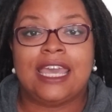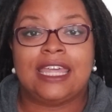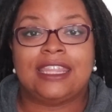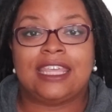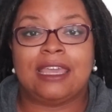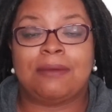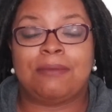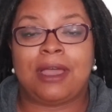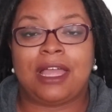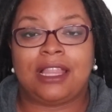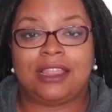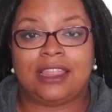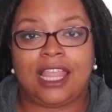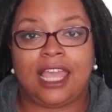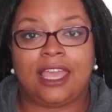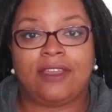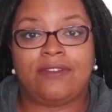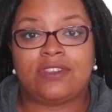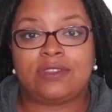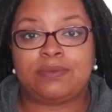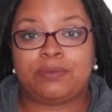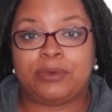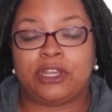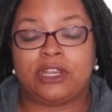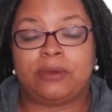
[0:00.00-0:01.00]
that my
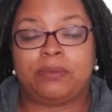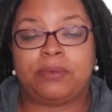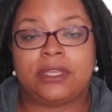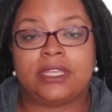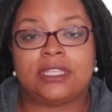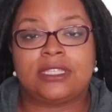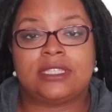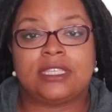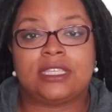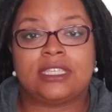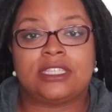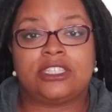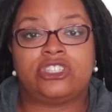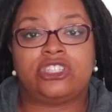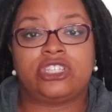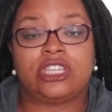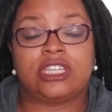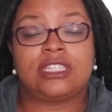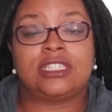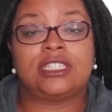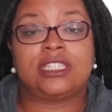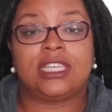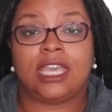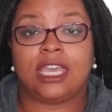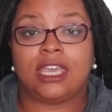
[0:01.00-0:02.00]
life's purpose is
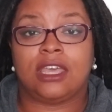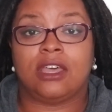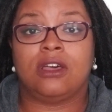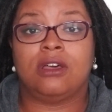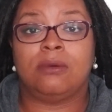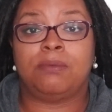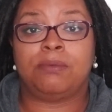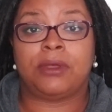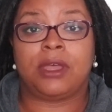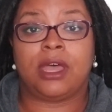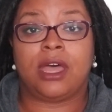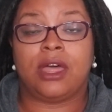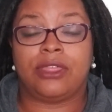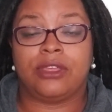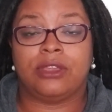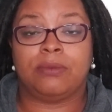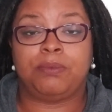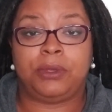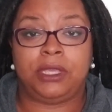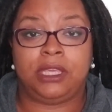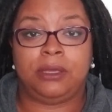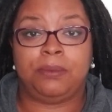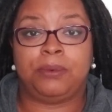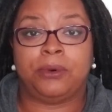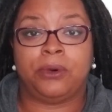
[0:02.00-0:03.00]
just to help other
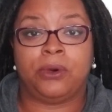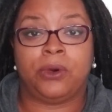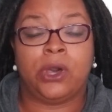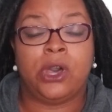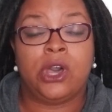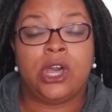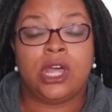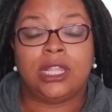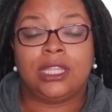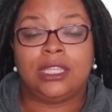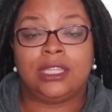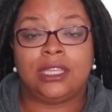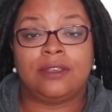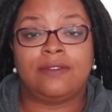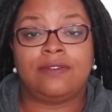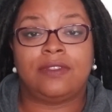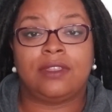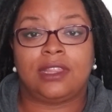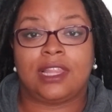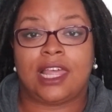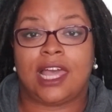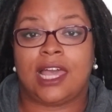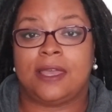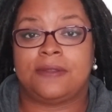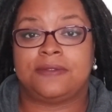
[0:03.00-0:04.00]
people live the
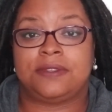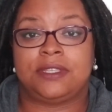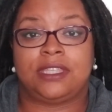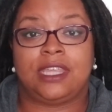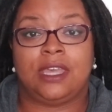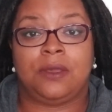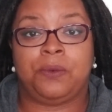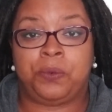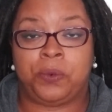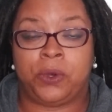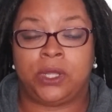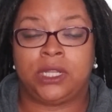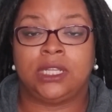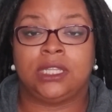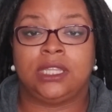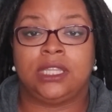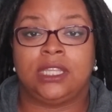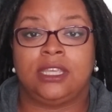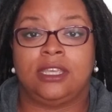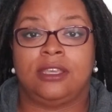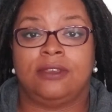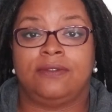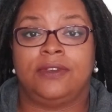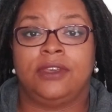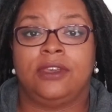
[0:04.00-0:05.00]
lives that they want to
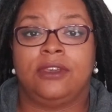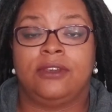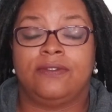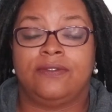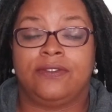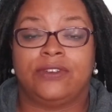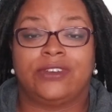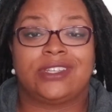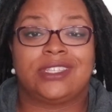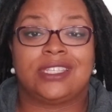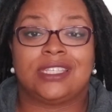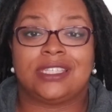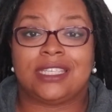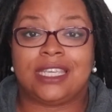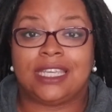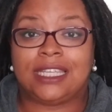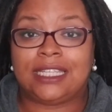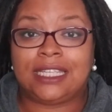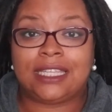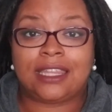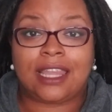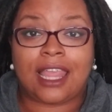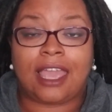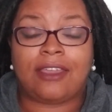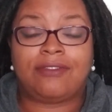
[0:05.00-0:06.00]
live versus
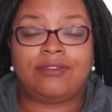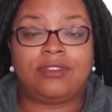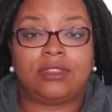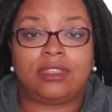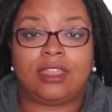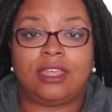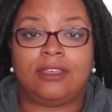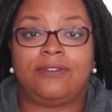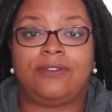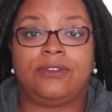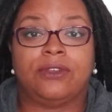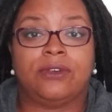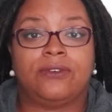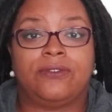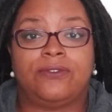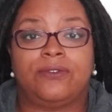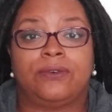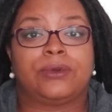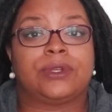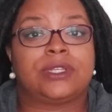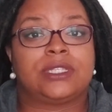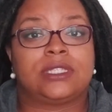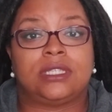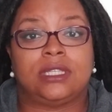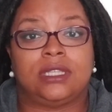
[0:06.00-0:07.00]
any life that they feel
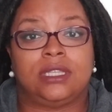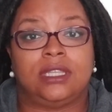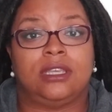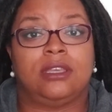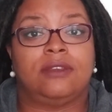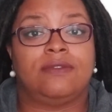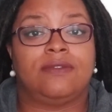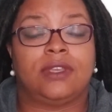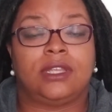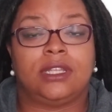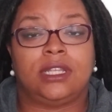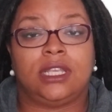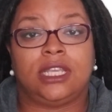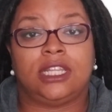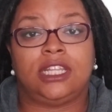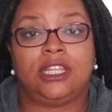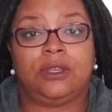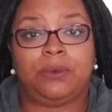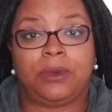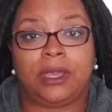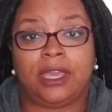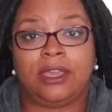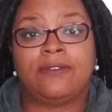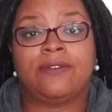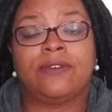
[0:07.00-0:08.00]
forced to live in any
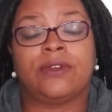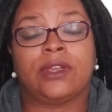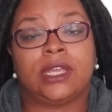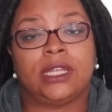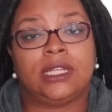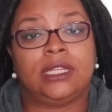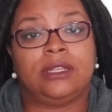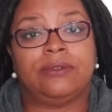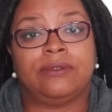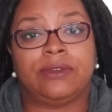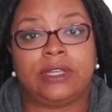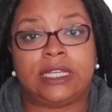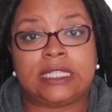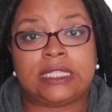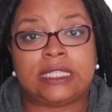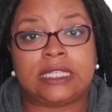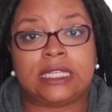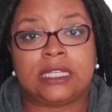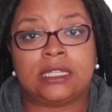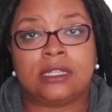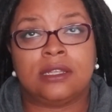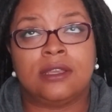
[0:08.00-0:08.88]
way for any reason.